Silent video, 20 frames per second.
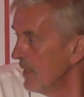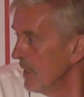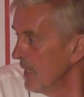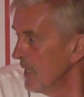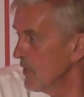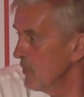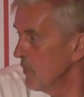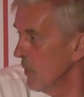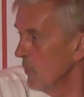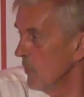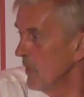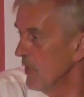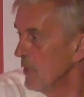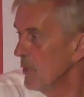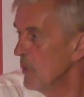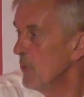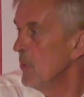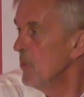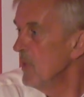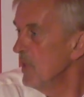That's what we
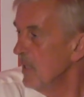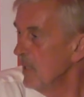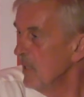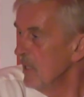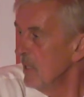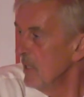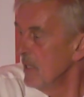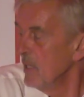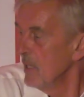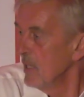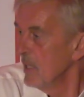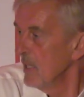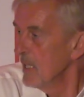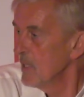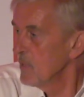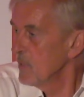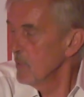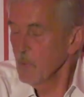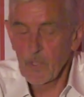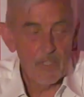do.
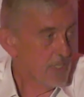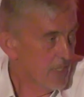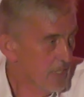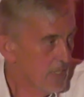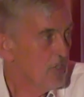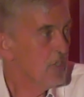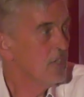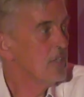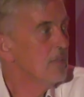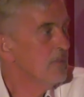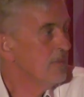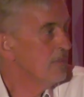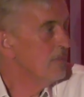That's what we teach.